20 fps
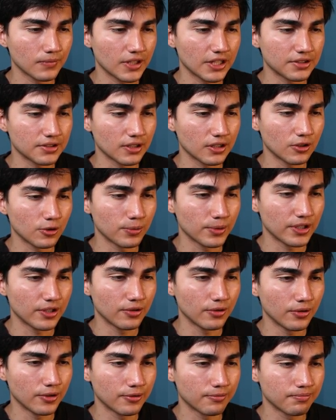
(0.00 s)
That's a little bit
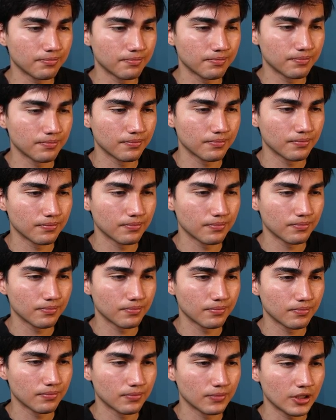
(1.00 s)
annoying.
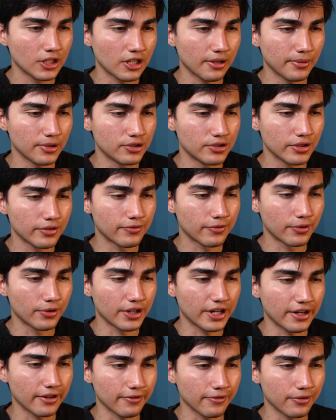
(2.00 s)
I mean,
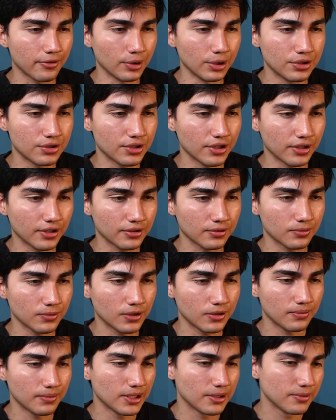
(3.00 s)
g4, knight f3 check as
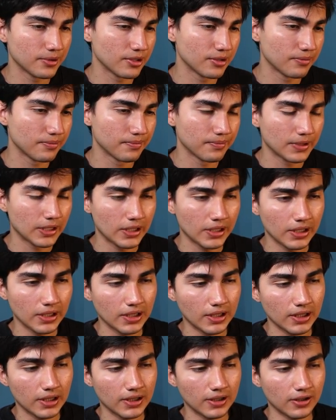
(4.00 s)
well, maybe.
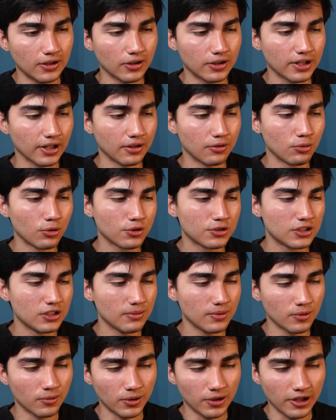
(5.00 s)
Okay, rook
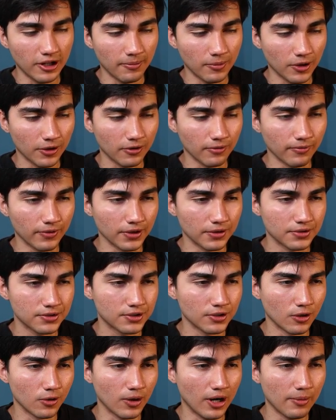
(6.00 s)
cb1, I'm not
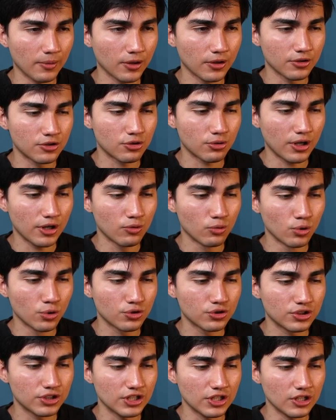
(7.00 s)
convinced. So I'm going to try
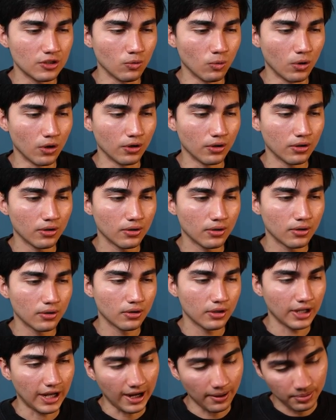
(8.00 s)
rook ce1
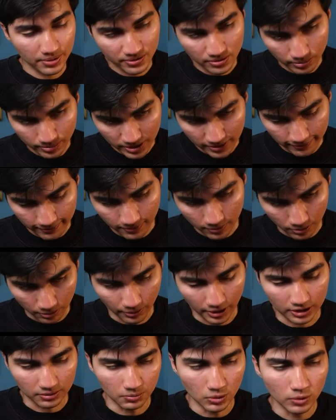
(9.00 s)
happens to be the
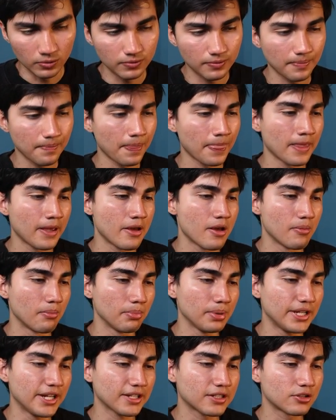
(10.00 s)
correct move.
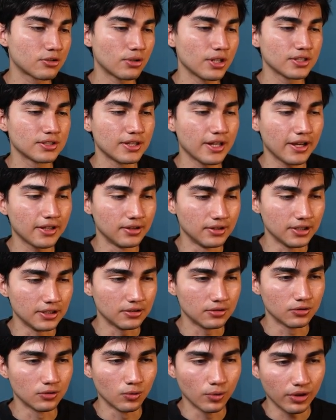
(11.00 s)
Black tries knight
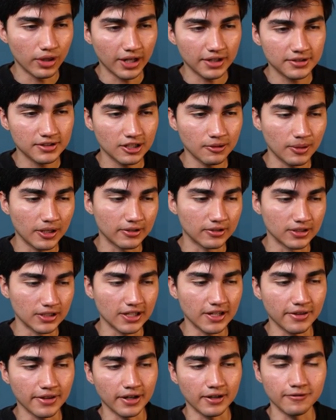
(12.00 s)
d2 with that same
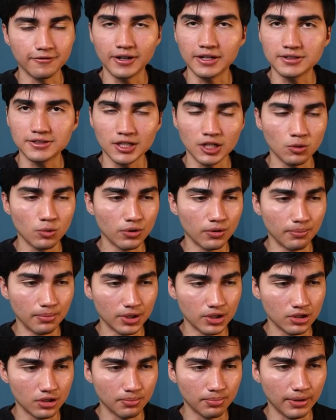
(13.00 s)
idea that if I take with the
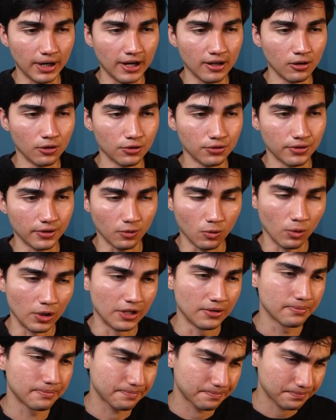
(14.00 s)
bishop, I lose the
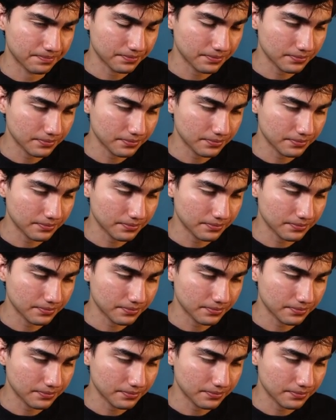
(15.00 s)
queen.